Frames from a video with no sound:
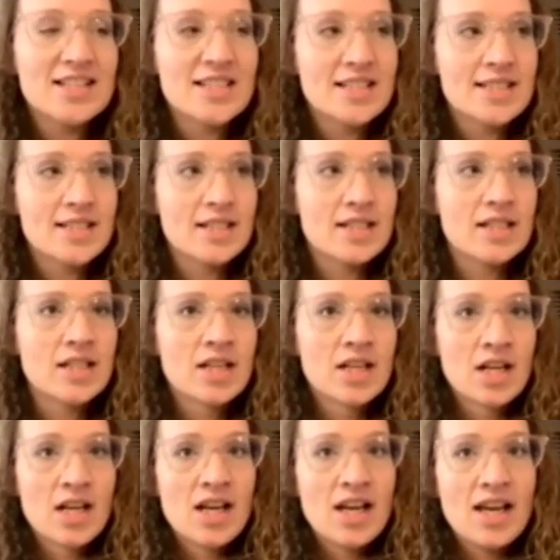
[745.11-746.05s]
It's
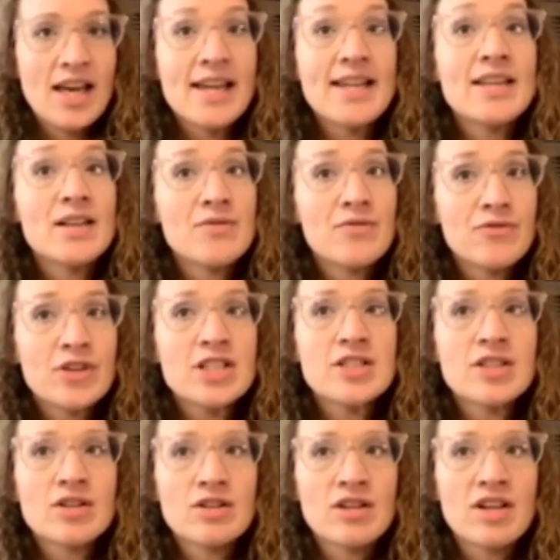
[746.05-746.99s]
and the
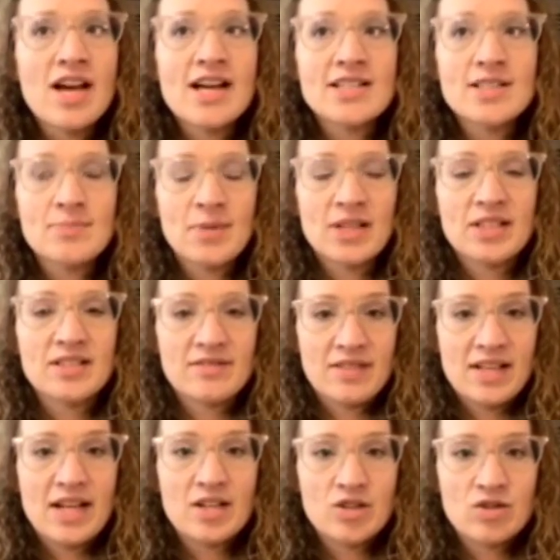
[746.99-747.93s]
physical aspect of
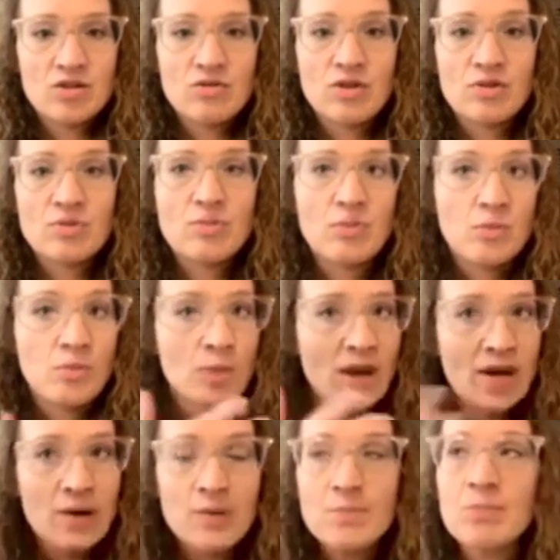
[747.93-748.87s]
that too,
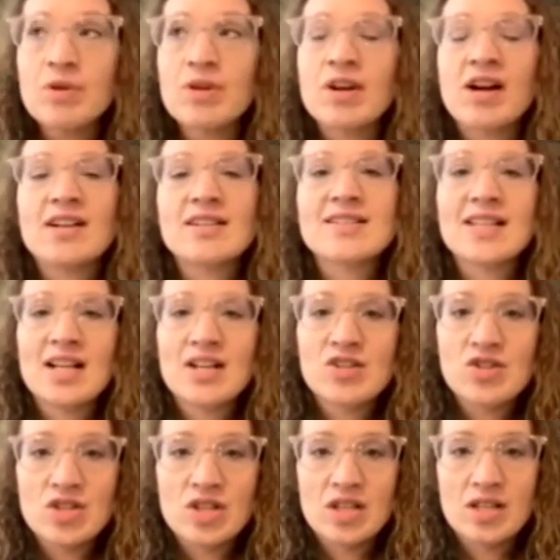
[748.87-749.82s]
where we put our
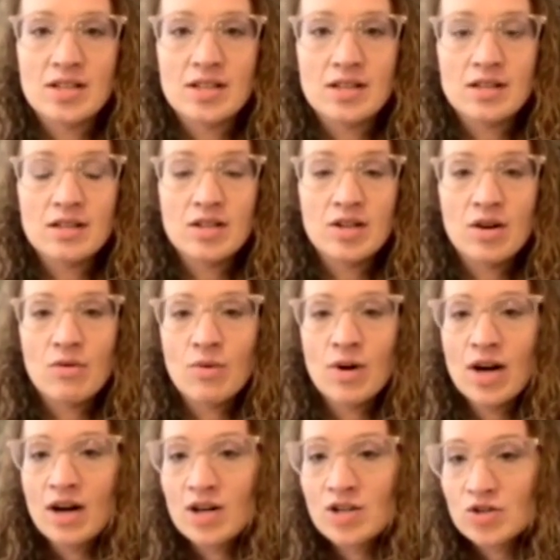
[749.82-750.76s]
attention,
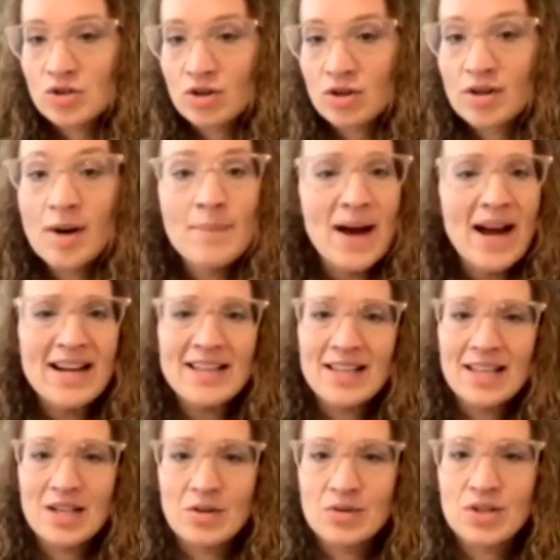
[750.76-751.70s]
where our body
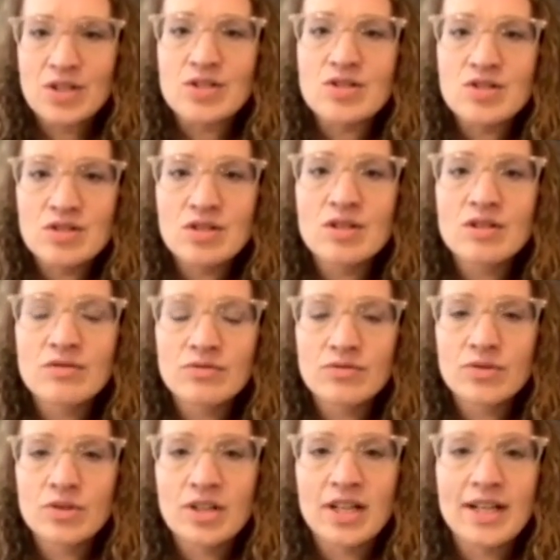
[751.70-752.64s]
language
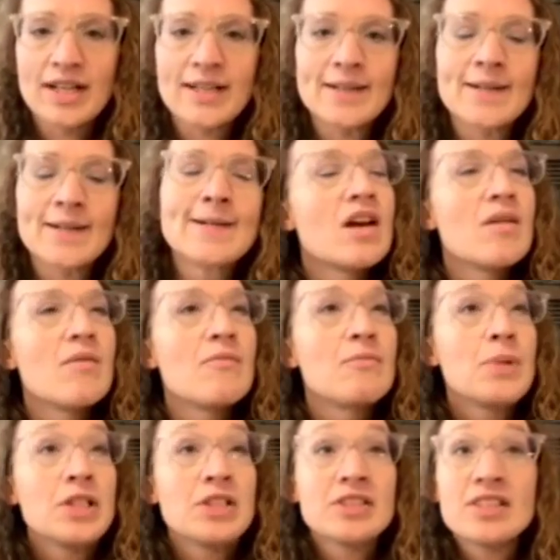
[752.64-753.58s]
for it.
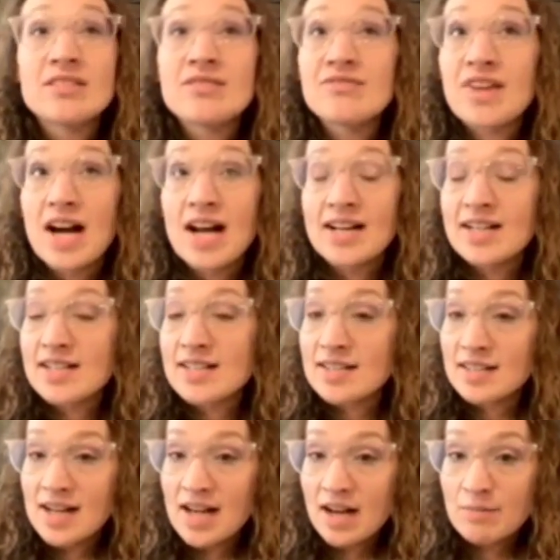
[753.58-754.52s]
Building
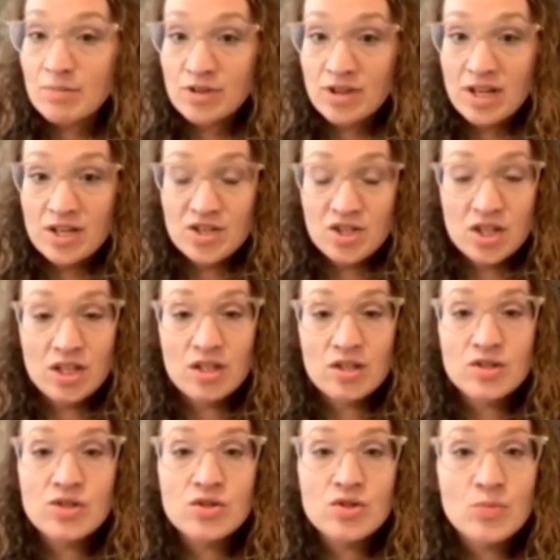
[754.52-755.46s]
fondness and admiration,
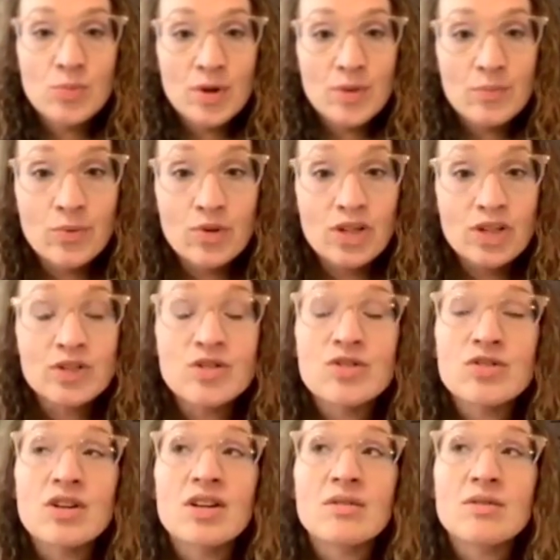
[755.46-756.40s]
super important.
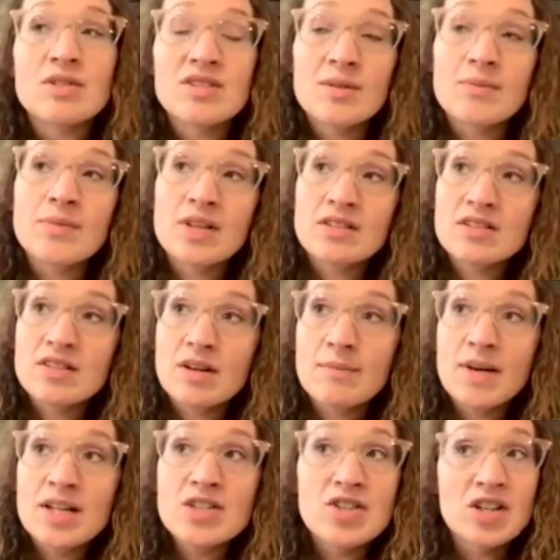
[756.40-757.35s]
So it was something I was going
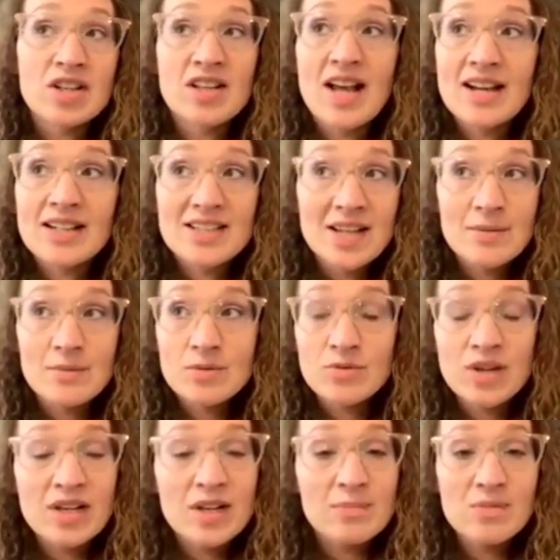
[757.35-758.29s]
to mention. A lot of times
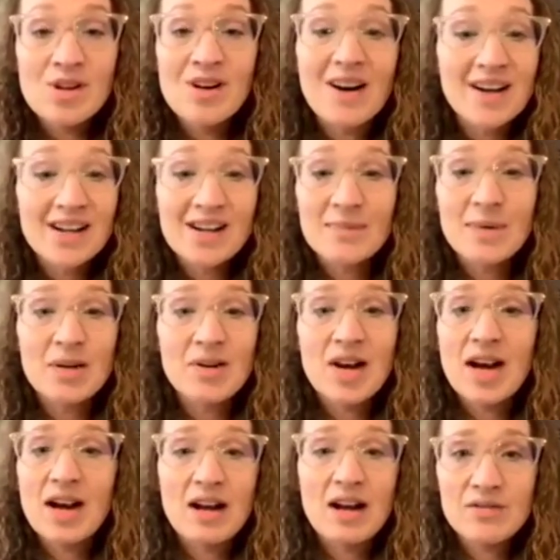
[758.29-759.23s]
we end up talking about
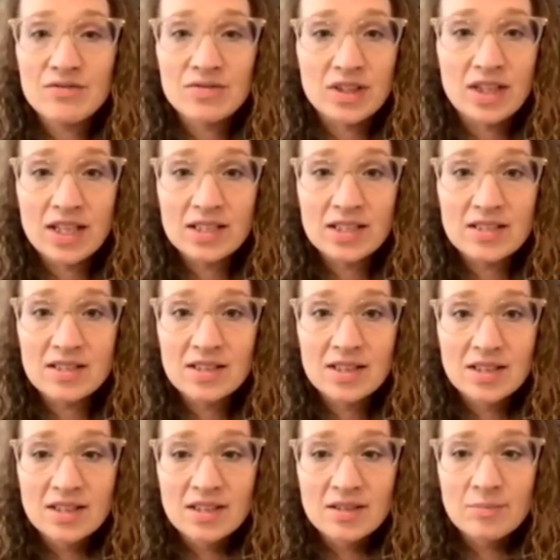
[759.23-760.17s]
conflict
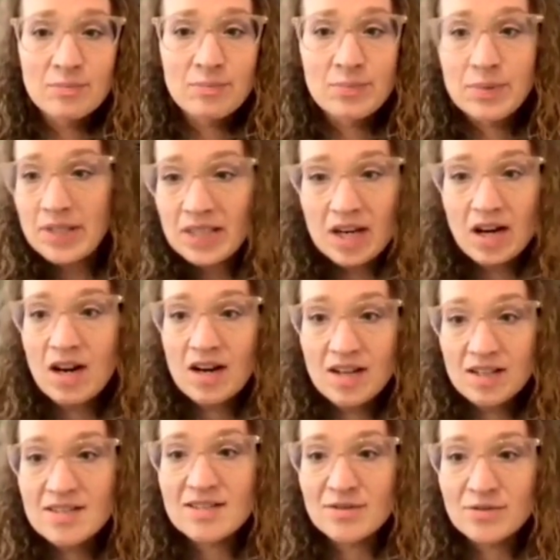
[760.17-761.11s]

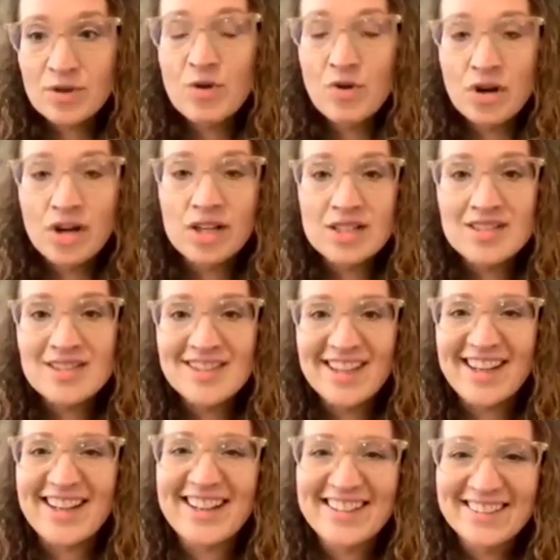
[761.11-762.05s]
because, of course,
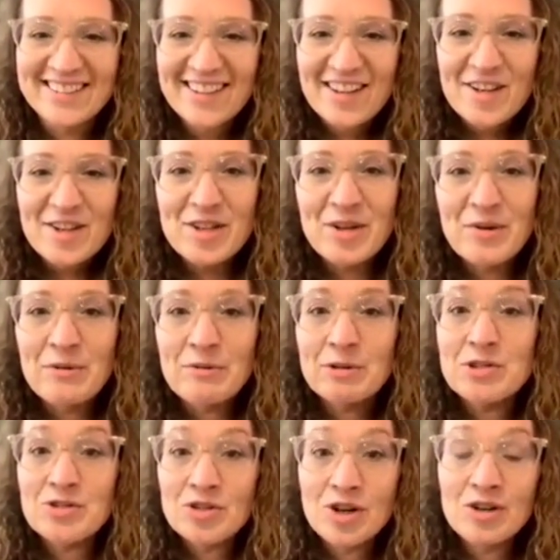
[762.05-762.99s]
like, we're
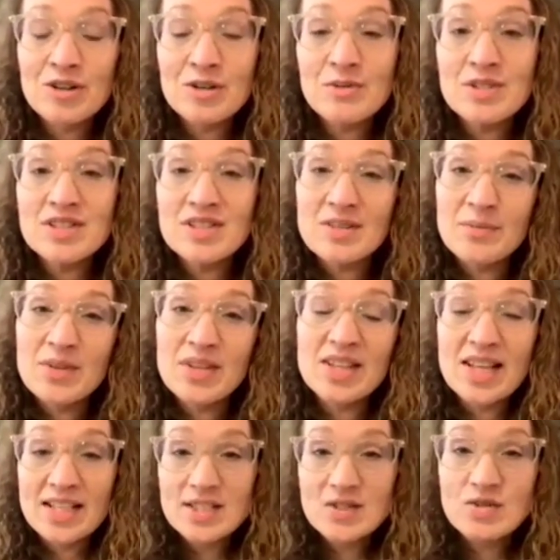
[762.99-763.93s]
struggling with something.
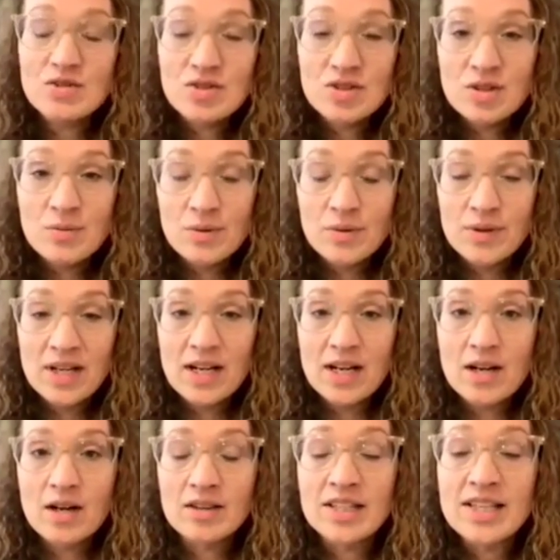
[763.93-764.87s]
That's usually what we
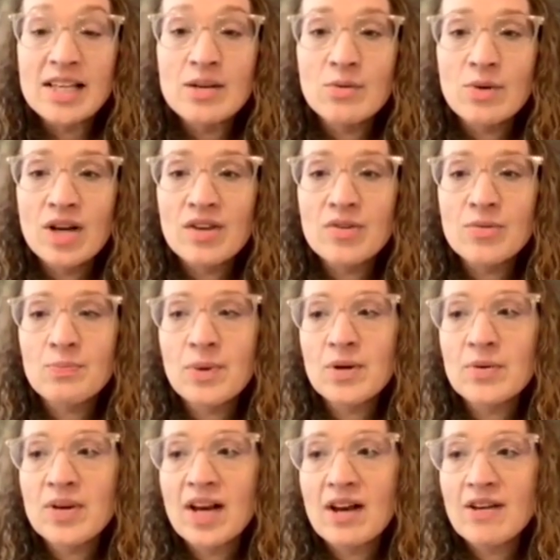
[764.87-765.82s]
lead with.
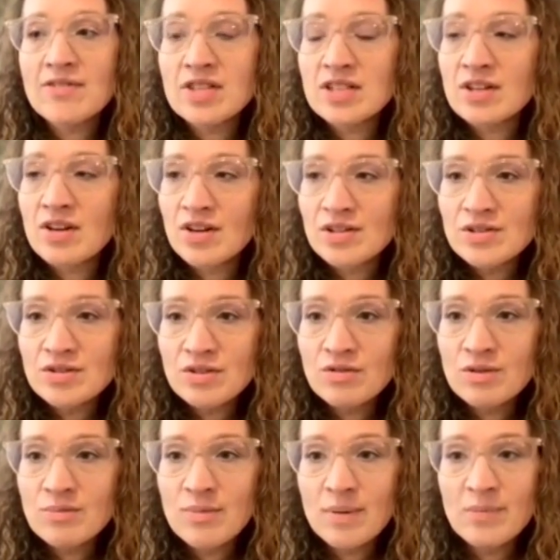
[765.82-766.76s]
But we have to also
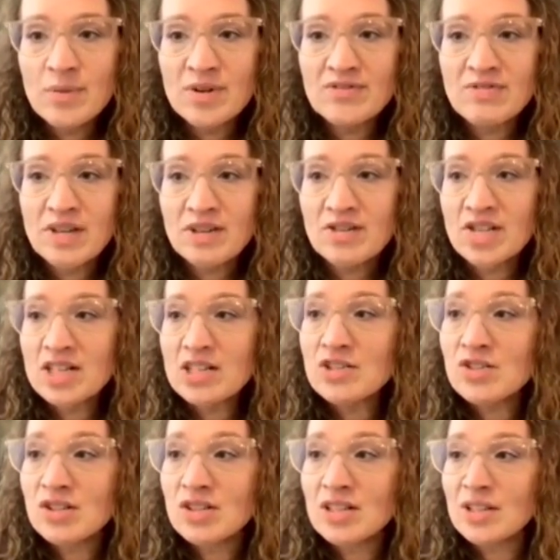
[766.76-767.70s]
remember,
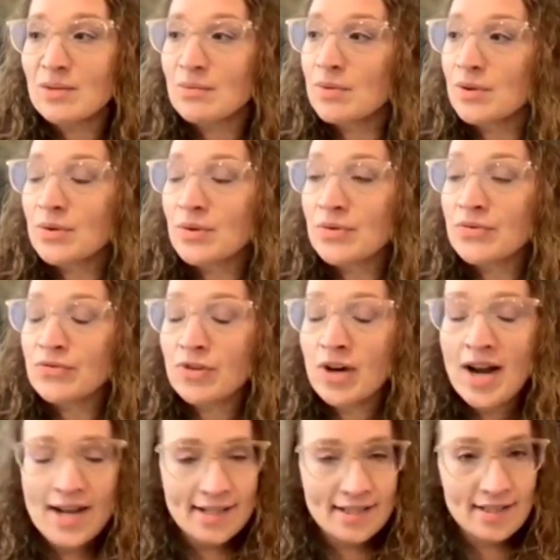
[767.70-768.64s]
foundationally, we were
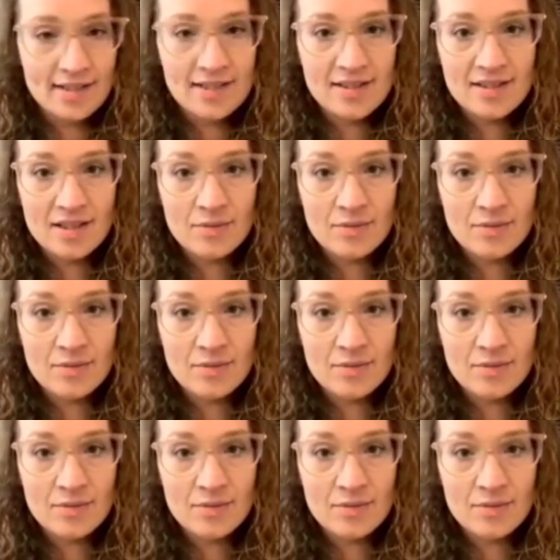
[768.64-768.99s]
friends.